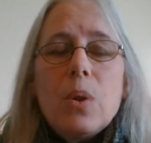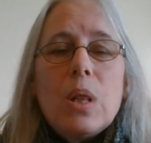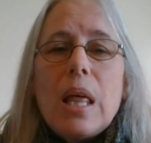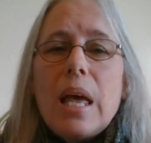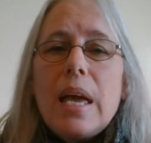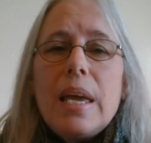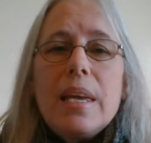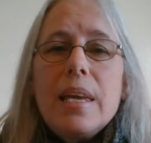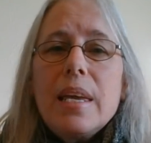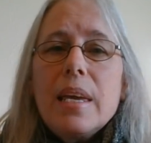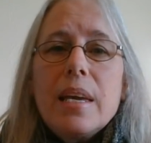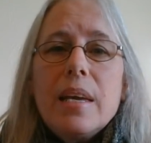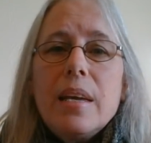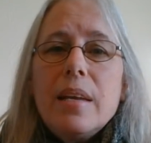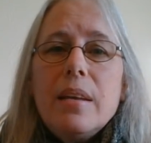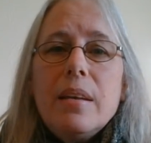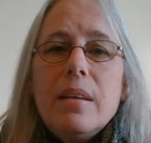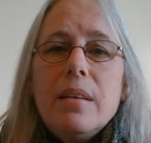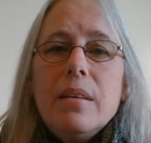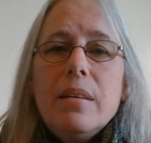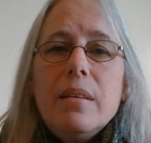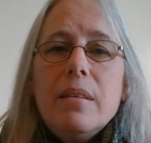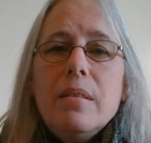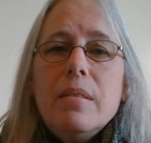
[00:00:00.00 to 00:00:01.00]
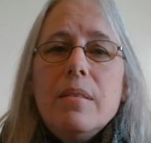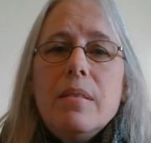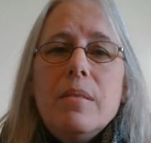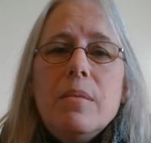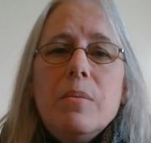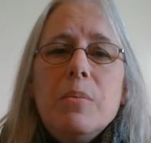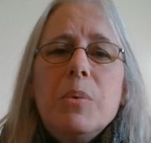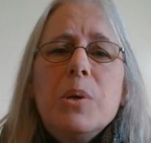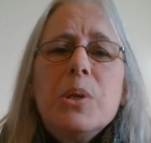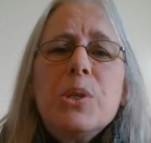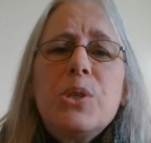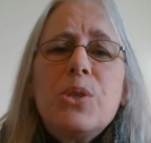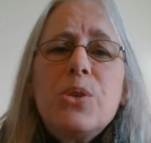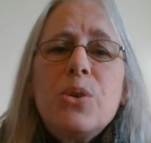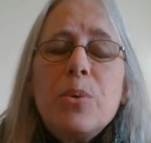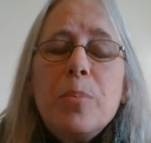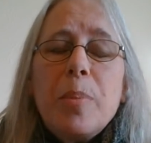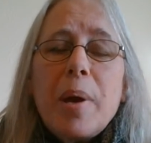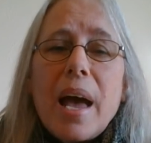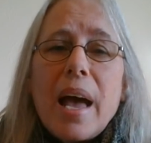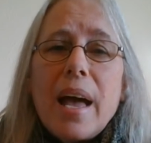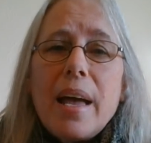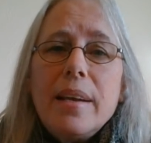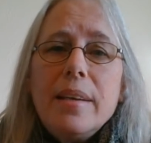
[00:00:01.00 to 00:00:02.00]
like it. Well, too
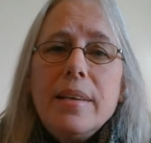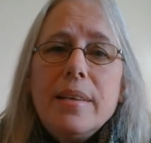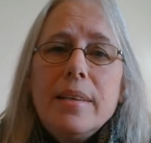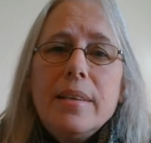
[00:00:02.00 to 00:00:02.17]
bad.